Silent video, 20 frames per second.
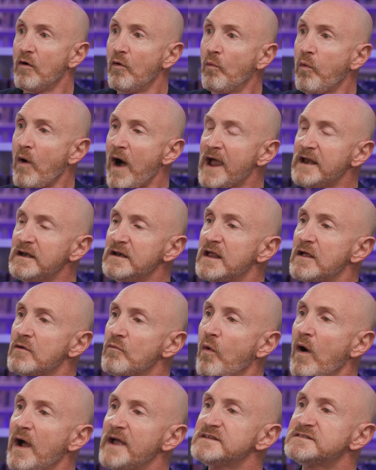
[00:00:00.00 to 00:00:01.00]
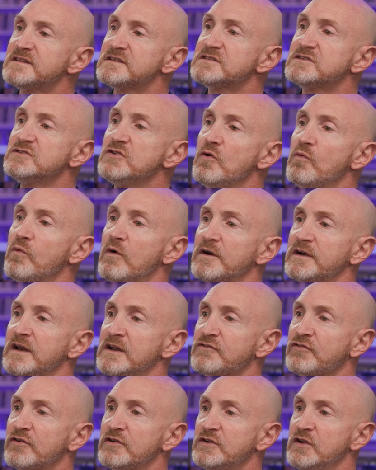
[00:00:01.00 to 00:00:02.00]
why is this new word
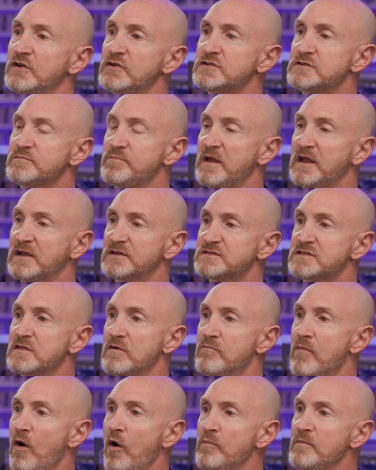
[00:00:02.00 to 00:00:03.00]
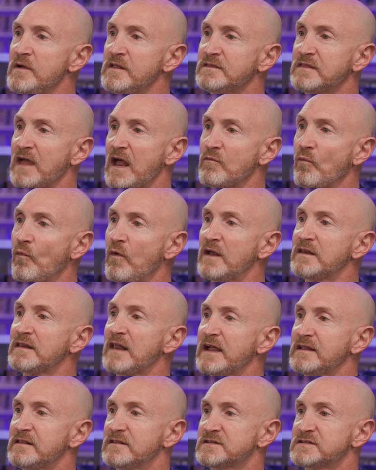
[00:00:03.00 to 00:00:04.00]
introduced? Because the moment that one
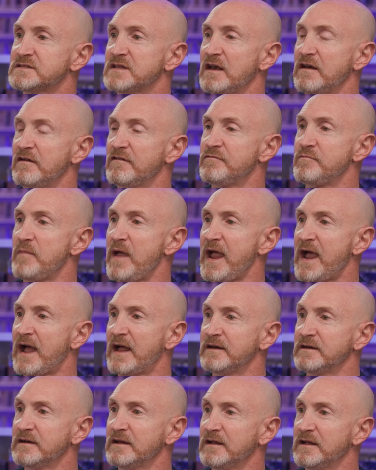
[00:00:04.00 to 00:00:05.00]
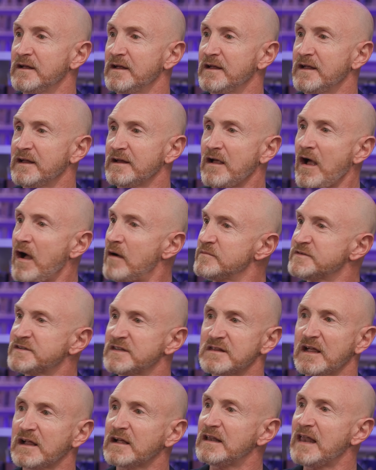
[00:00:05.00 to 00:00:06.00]
like the Son of Man comes
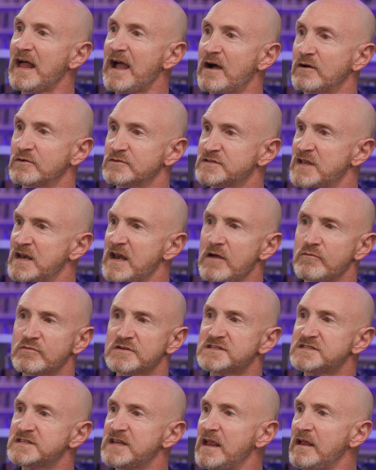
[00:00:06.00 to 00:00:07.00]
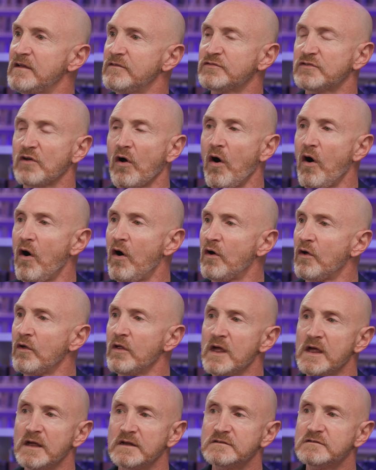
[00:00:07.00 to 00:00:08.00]
in the clouds and he receives all
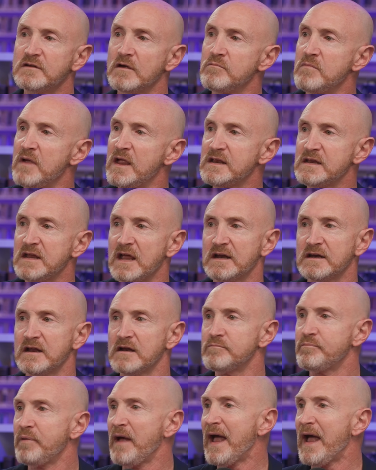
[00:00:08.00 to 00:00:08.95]
dominion and